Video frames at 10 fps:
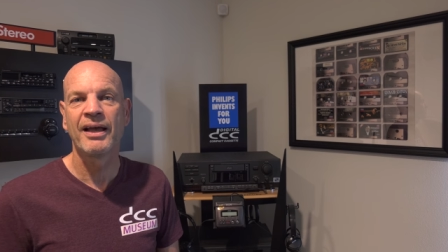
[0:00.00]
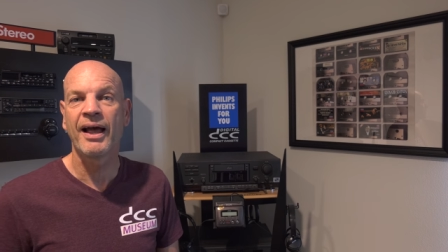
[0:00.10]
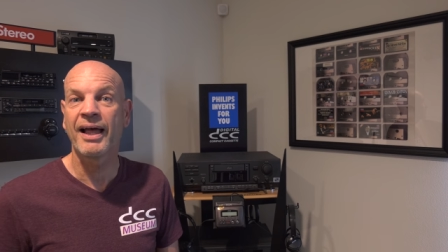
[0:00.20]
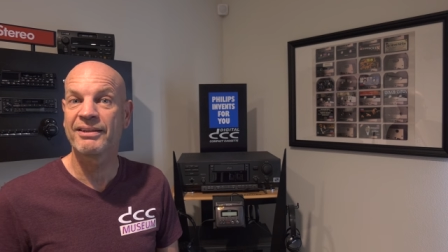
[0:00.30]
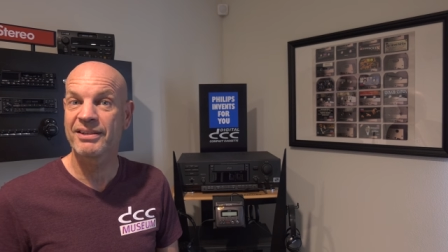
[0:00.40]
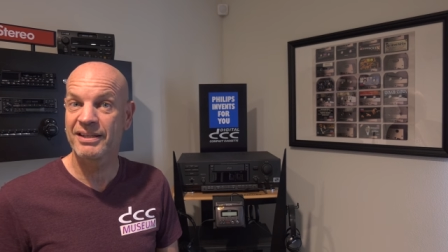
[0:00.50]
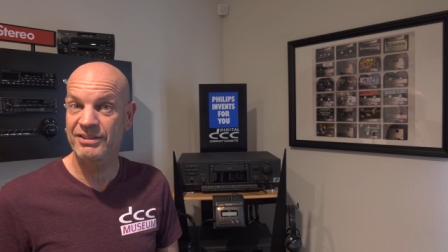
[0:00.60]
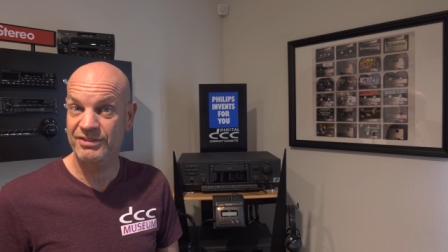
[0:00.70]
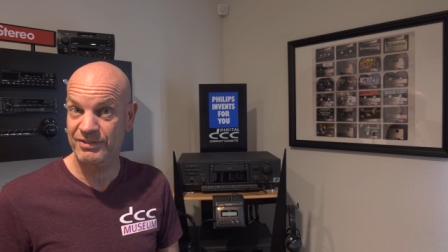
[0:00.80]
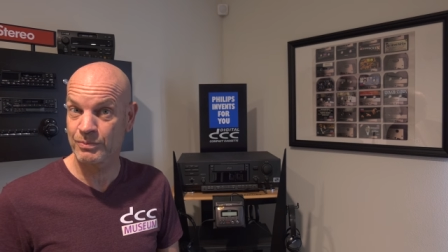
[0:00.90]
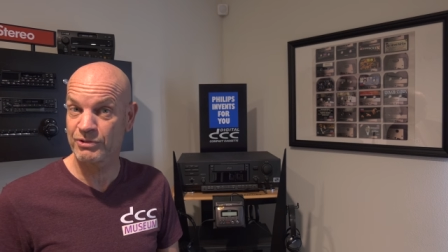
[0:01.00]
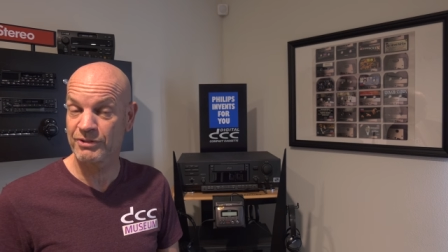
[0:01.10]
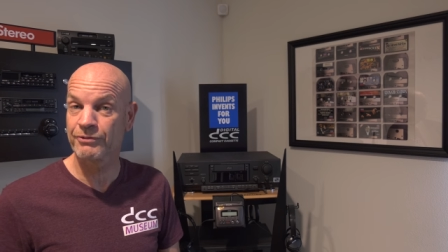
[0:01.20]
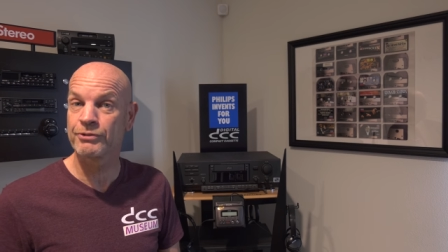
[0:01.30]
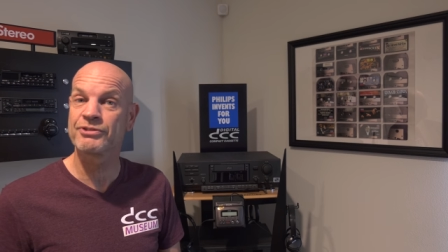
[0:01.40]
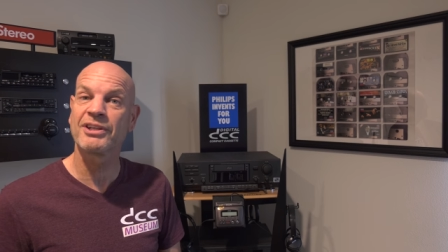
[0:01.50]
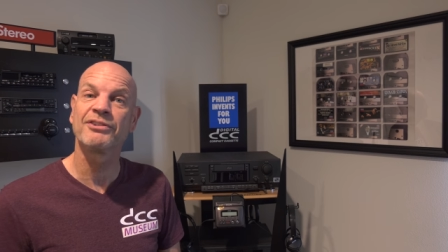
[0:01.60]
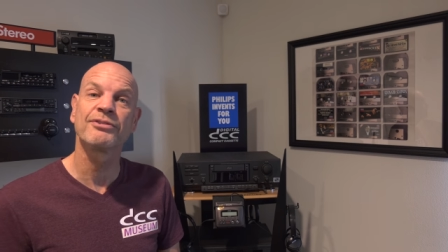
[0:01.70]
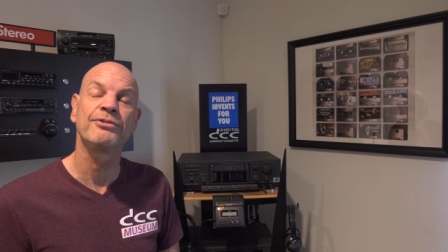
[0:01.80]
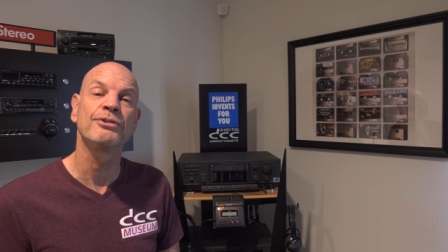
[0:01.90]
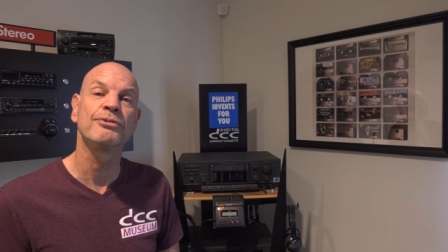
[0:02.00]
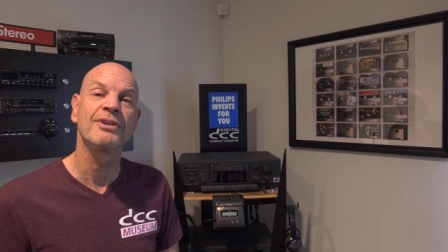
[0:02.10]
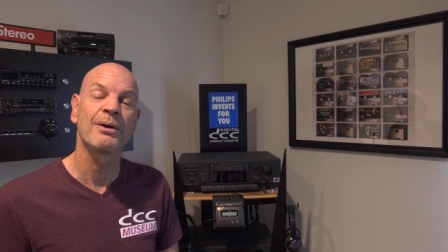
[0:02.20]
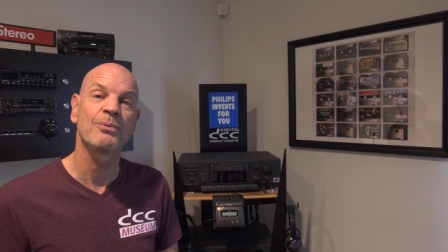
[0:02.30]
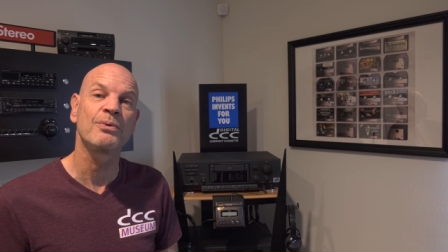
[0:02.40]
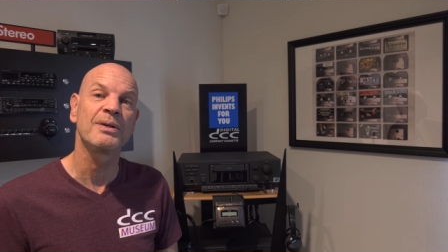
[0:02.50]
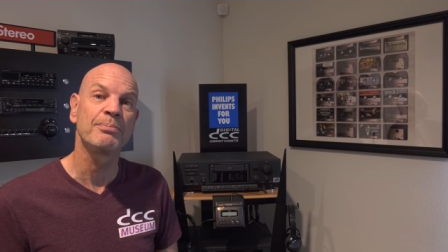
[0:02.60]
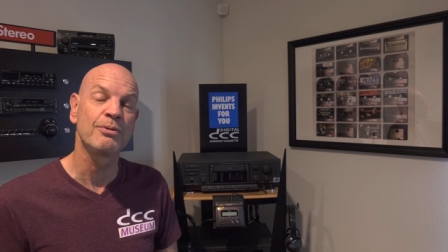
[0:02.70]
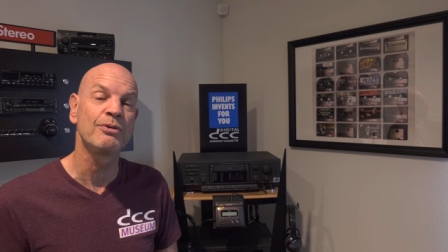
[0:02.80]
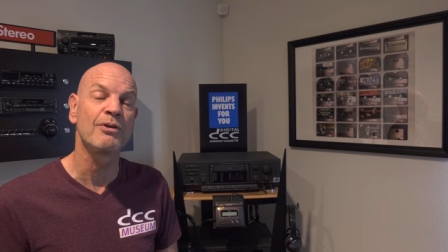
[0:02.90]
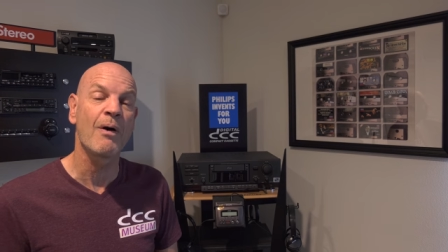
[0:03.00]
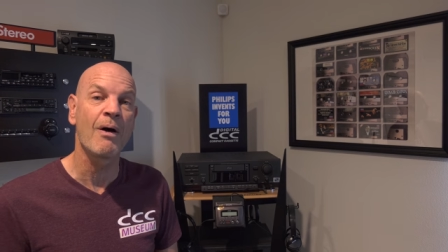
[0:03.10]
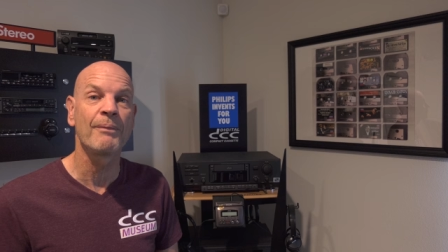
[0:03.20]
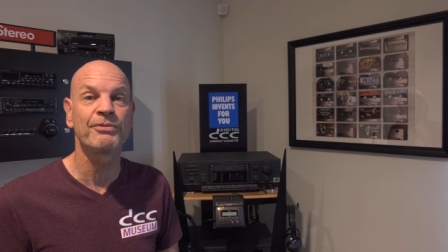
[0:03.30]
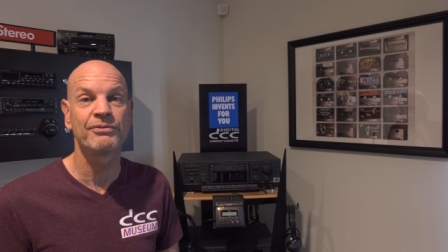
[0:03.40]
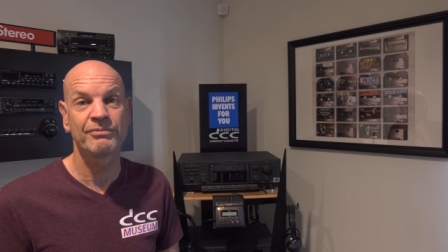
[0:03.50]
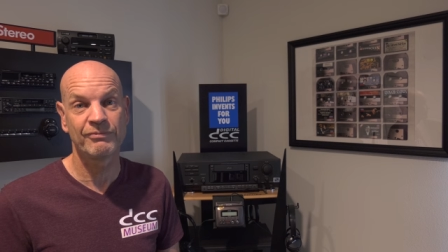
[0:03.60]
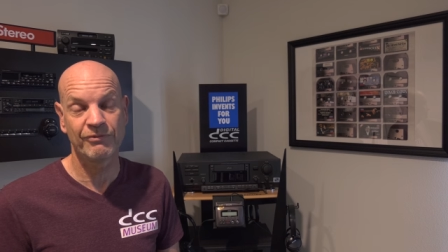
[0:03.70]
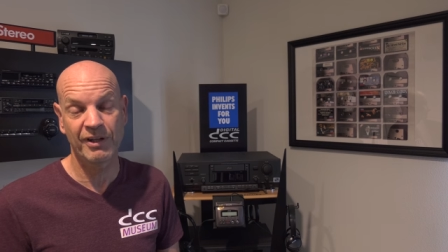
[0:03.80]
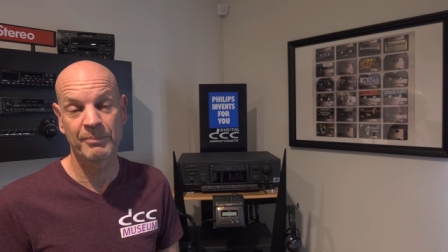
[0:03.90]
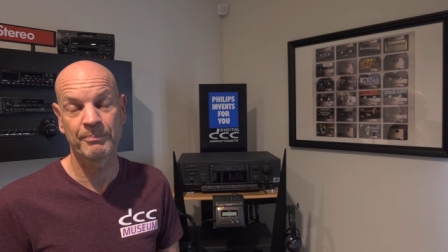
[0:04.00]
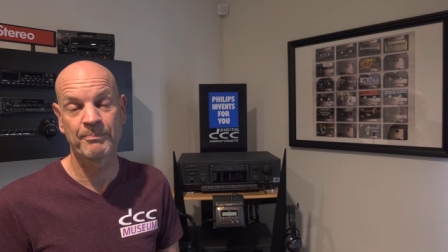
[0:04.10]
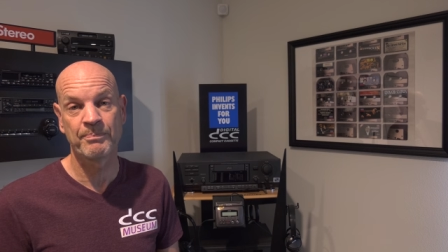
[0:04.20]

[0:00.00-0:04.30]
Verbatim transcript: and his was the first interview that we put on film.